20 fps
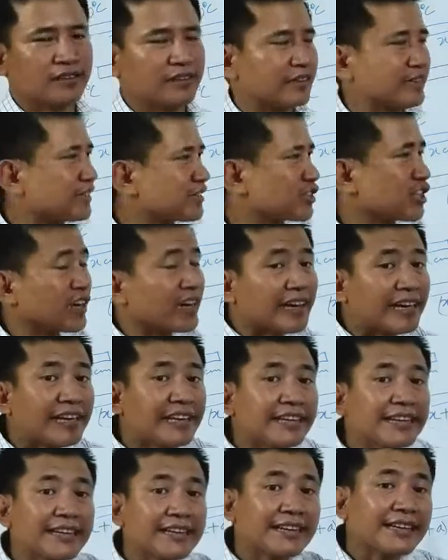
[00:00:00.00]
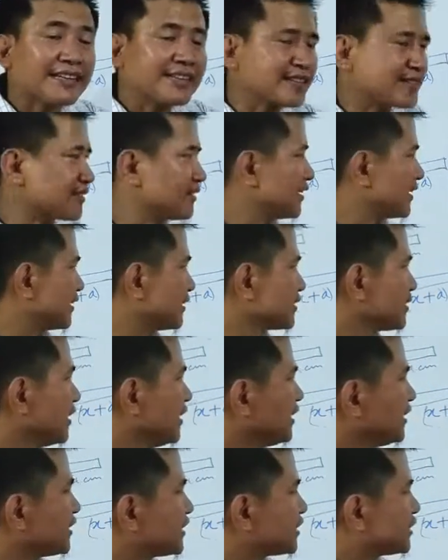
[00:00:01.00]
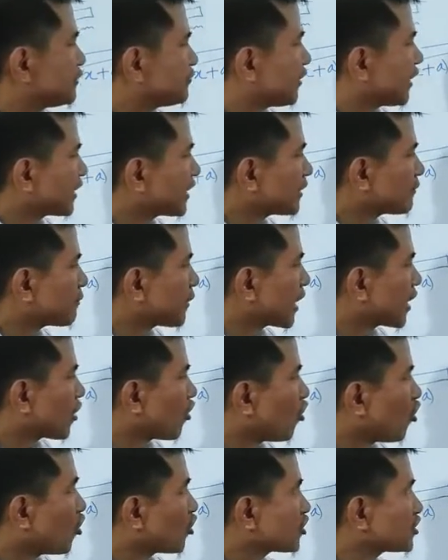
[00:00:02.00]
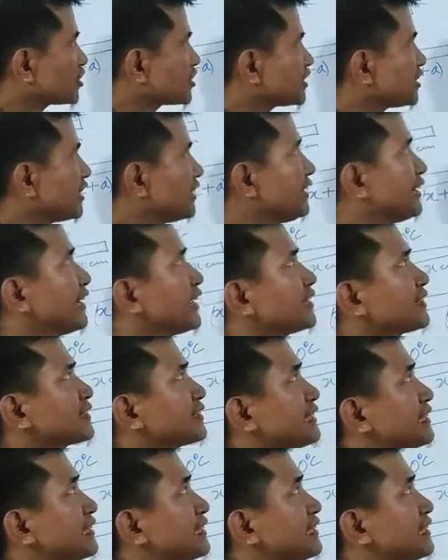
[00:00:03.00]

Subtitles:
is the increased length divided by original length